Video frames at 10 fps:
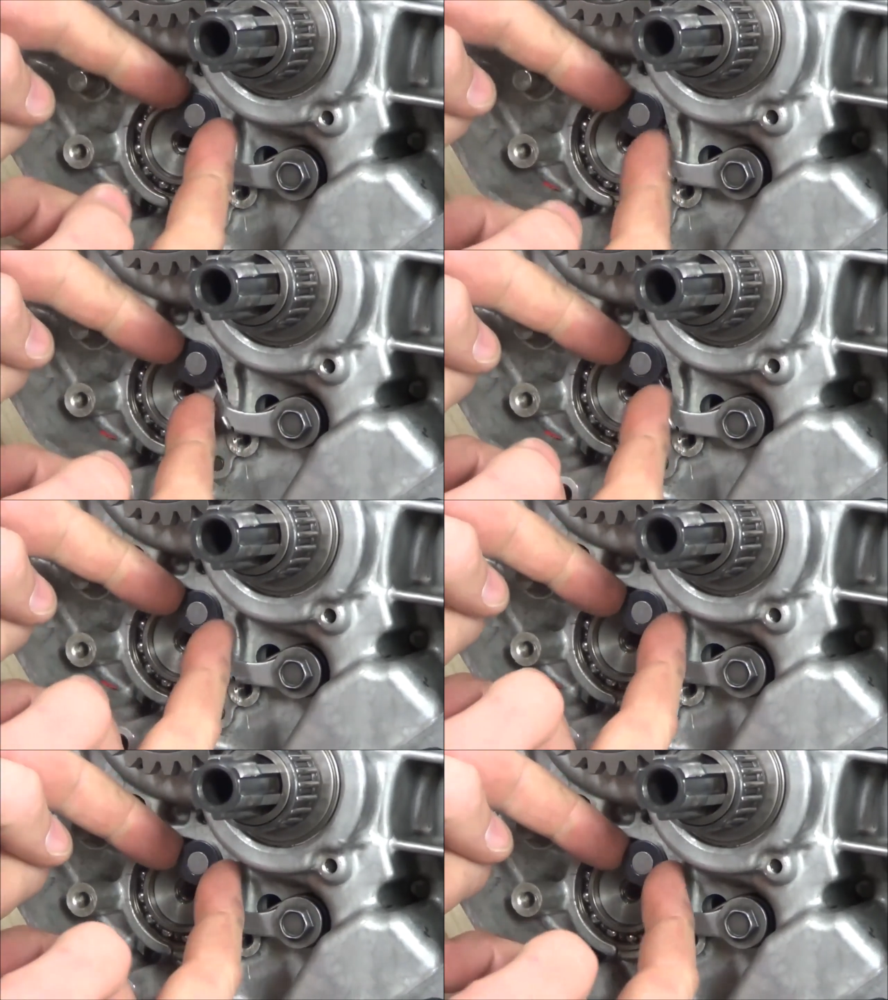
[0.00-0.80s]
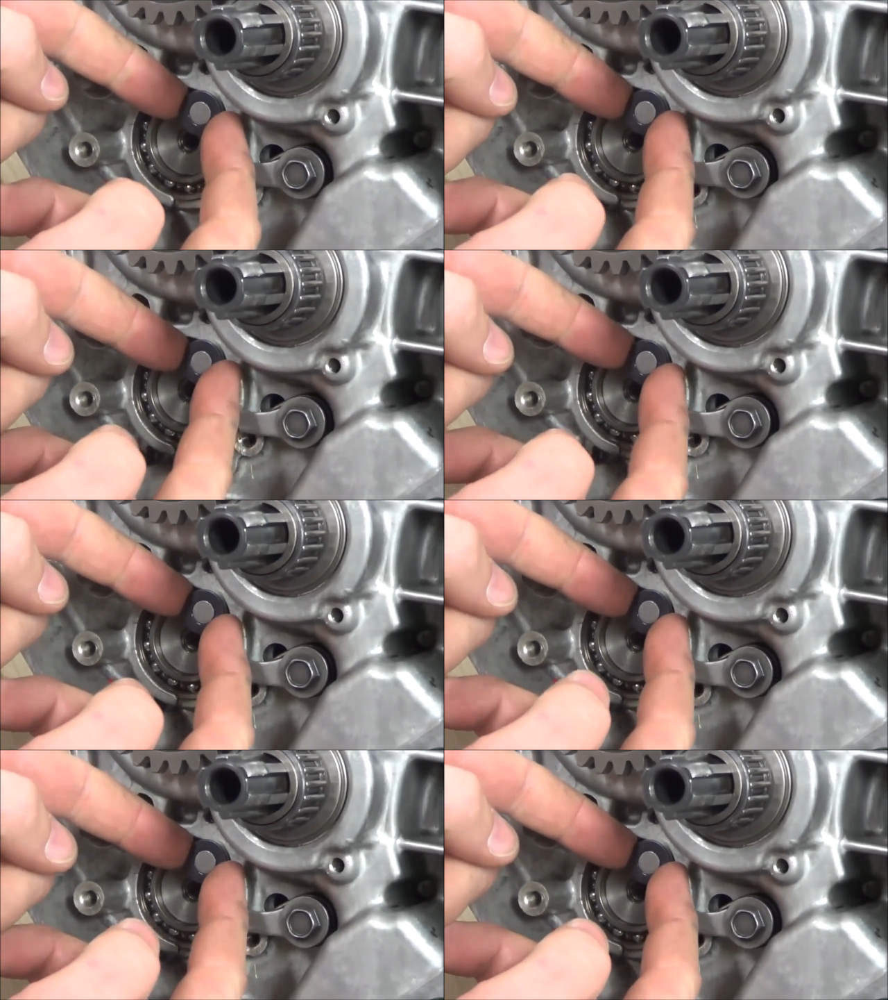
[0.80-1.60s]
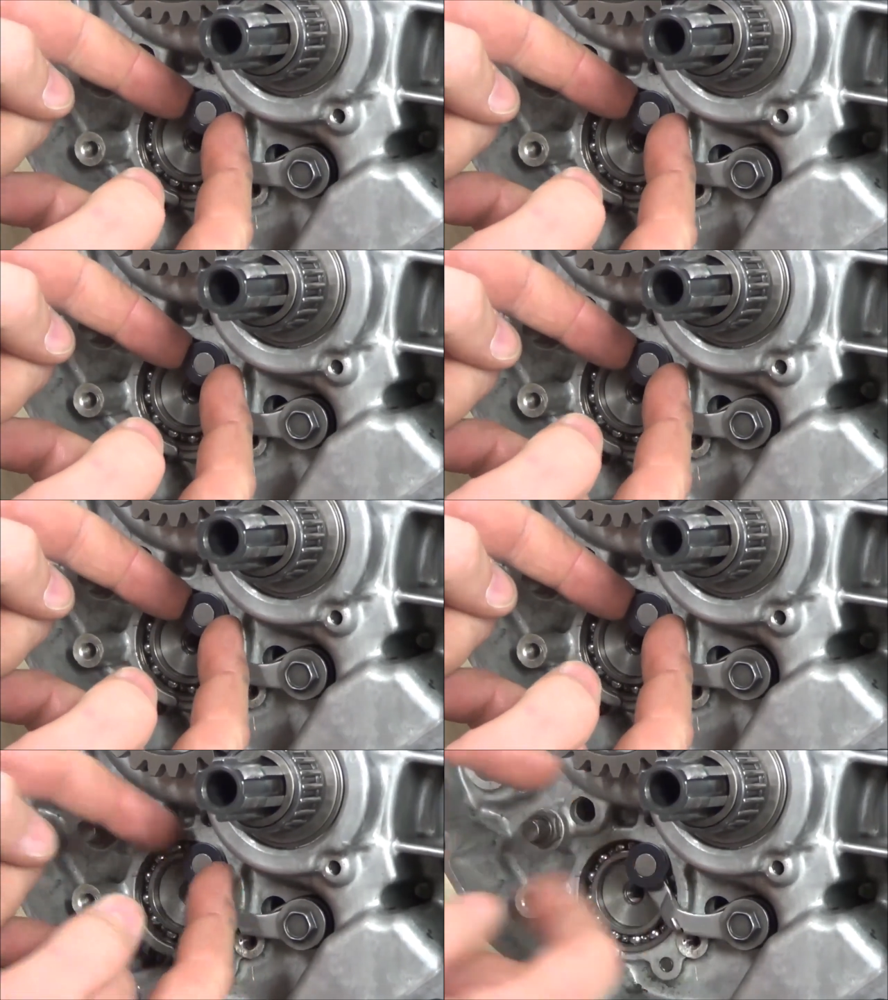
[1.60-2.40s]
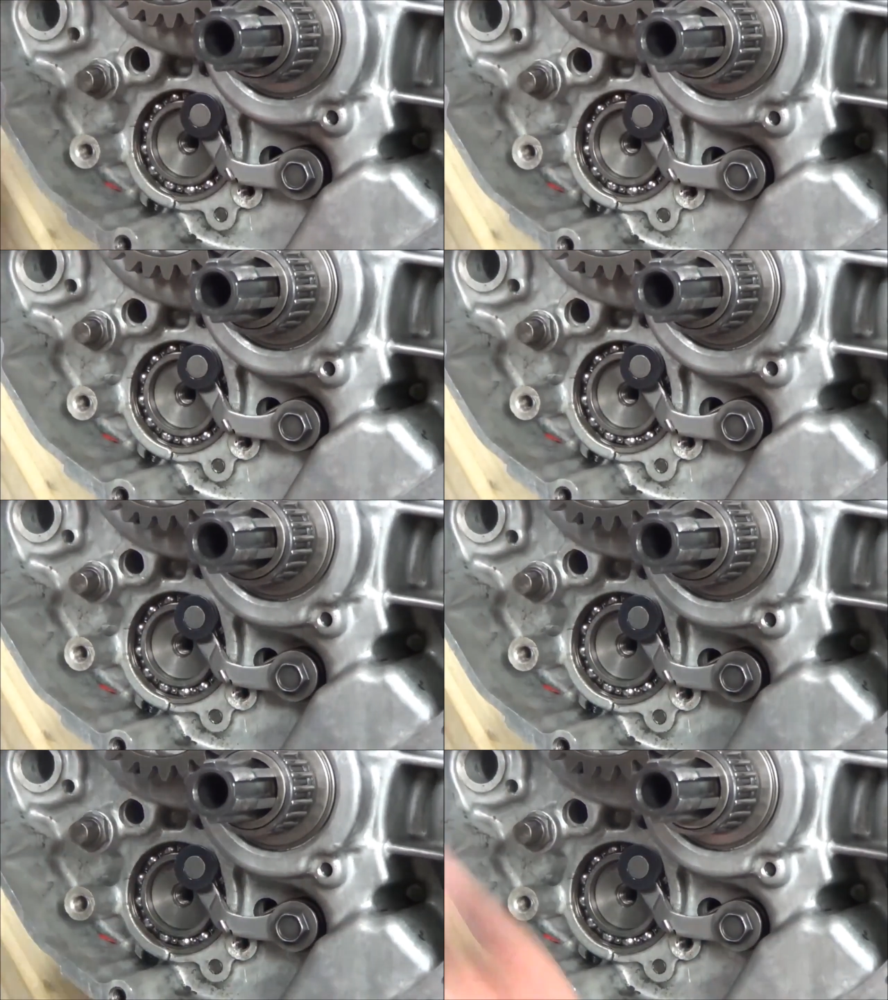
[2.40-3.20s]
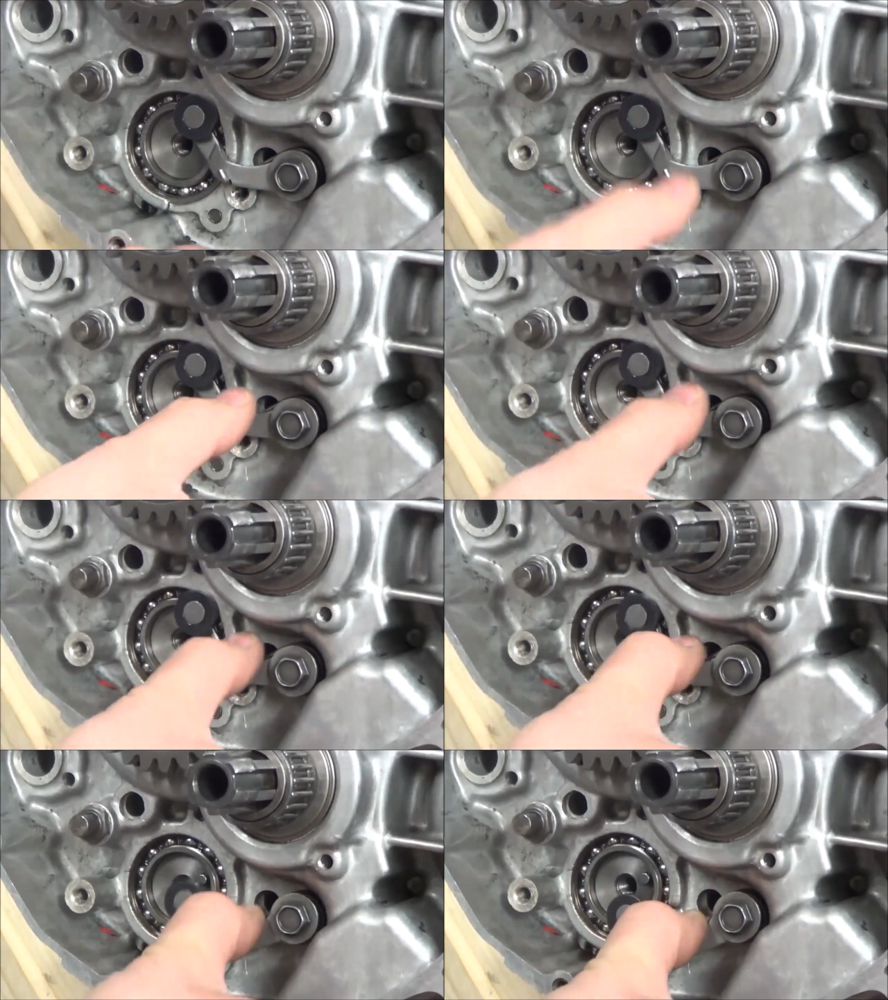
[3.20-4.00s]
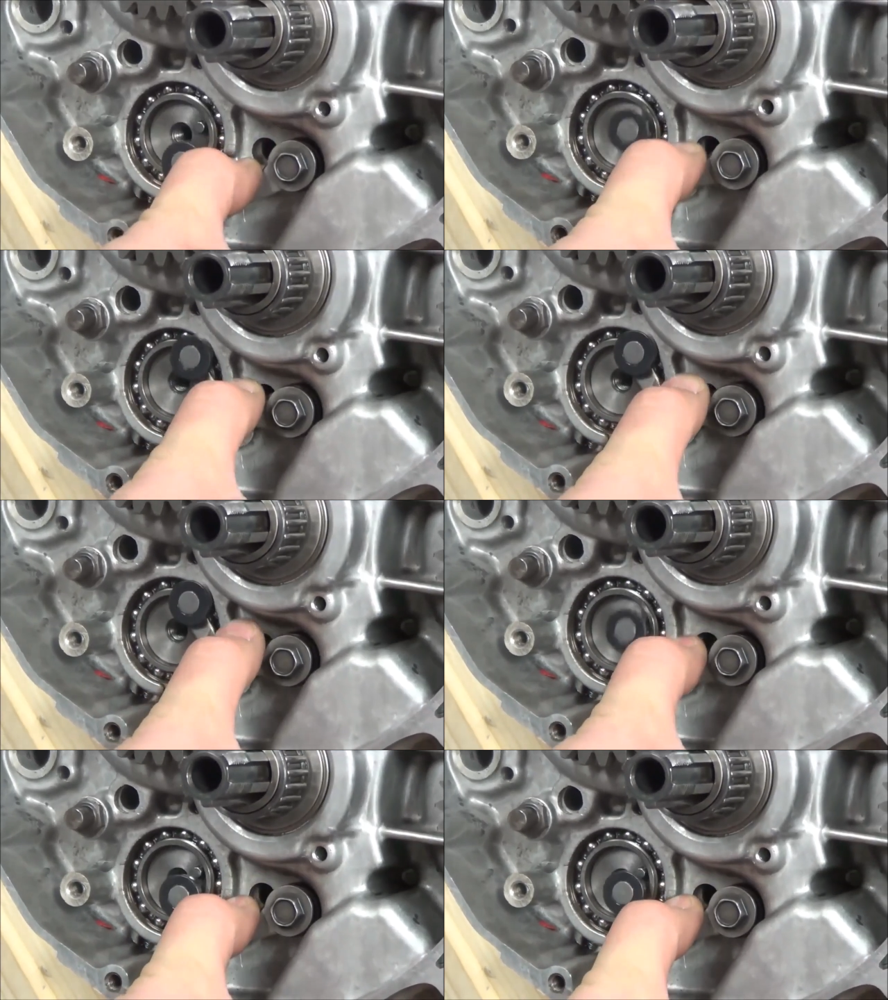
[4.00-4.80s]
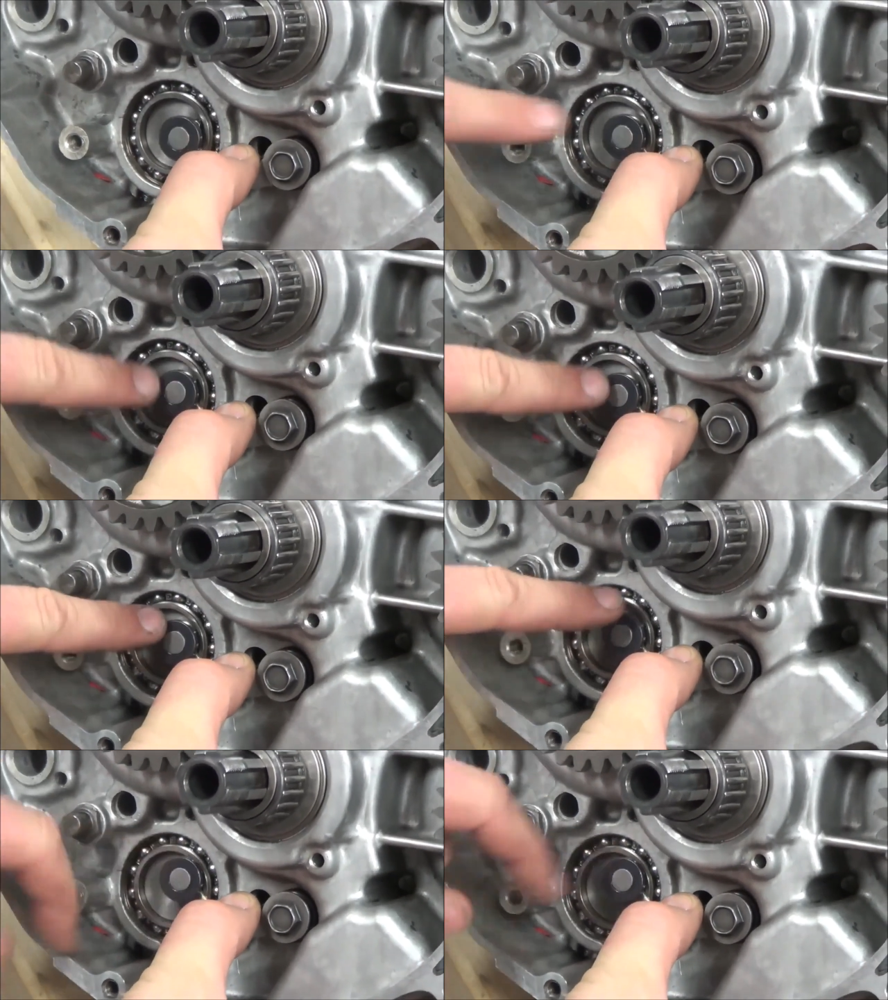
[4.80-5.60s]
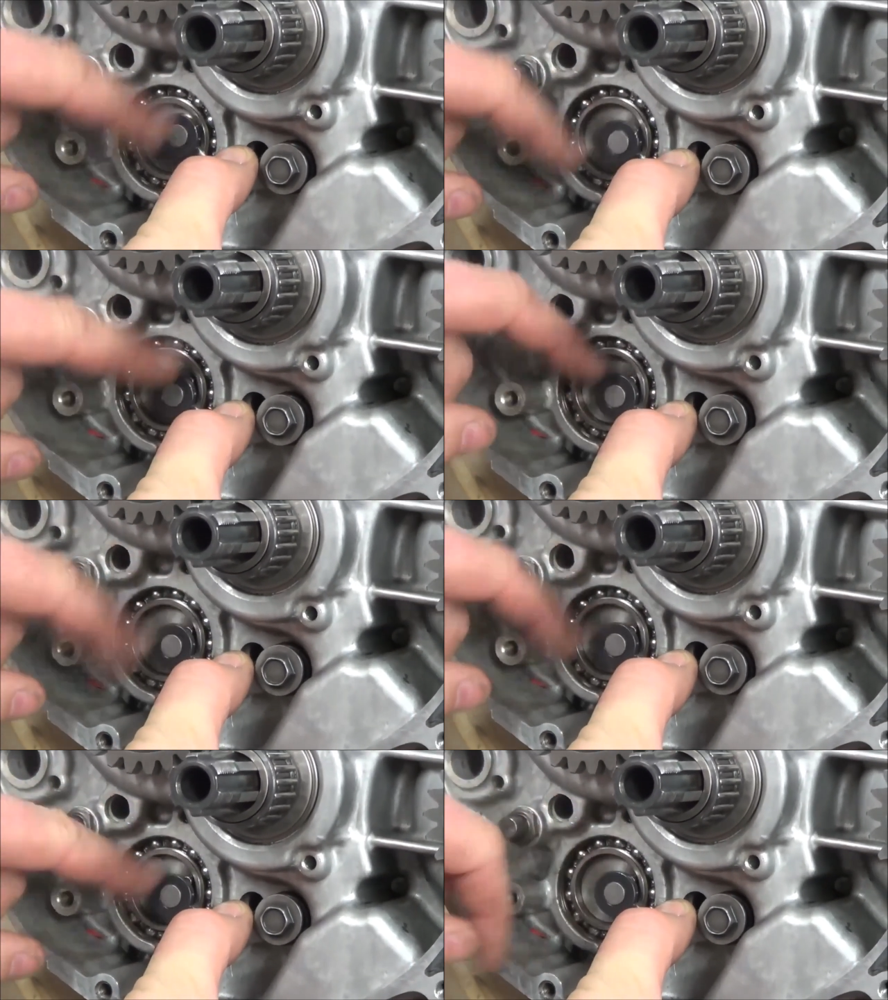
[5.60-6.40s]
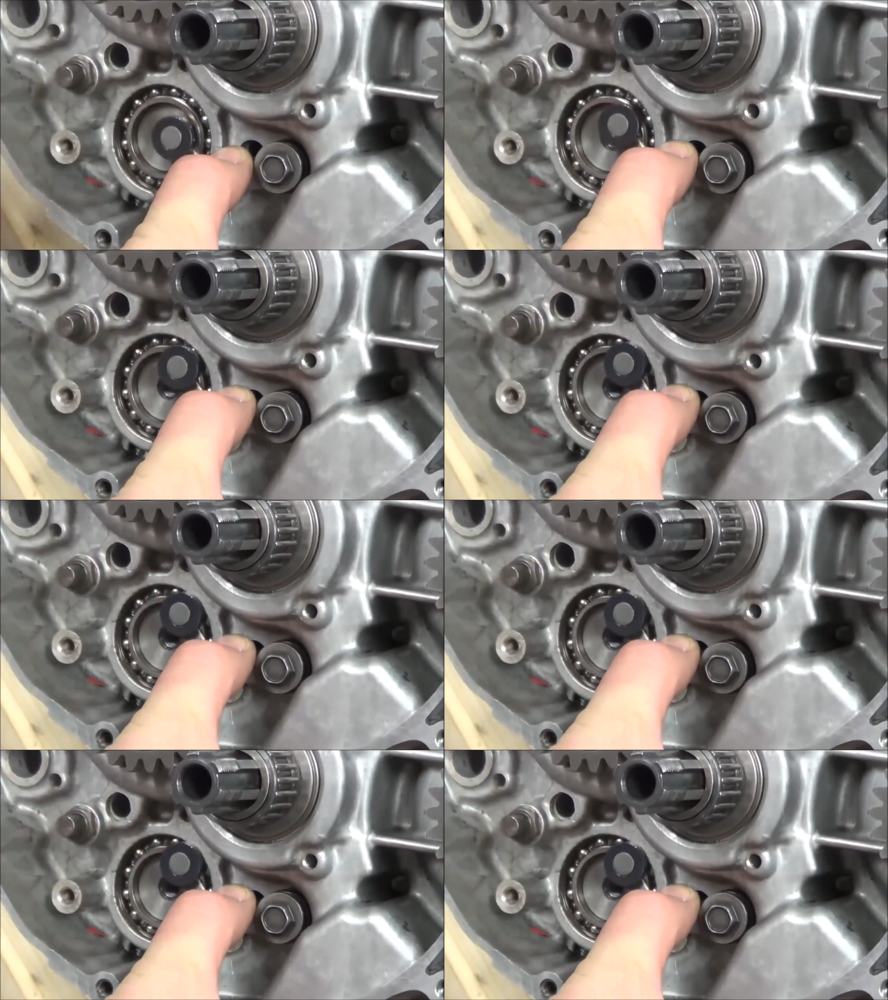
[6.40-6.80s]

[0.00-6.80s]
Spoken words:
No face is visible, so there are no lips to read.